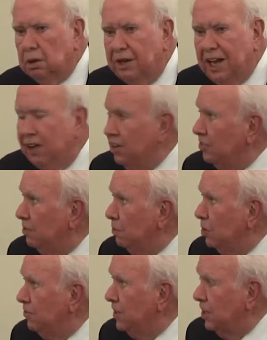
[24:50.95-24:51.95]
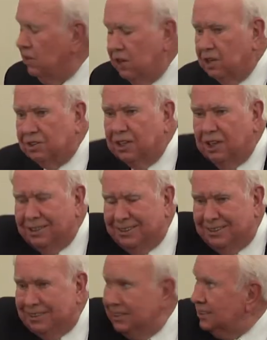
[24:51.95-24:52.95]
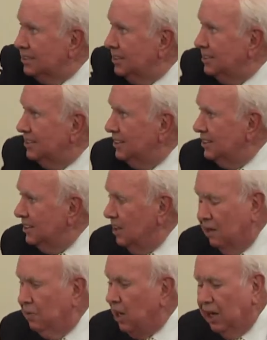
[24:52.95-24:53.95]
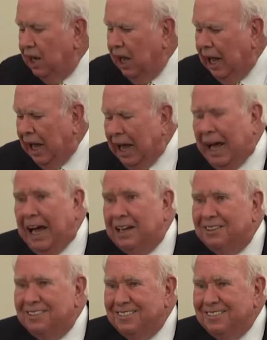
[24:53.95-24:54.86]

Now it isn't moving at all, God. I'm gonna, ah!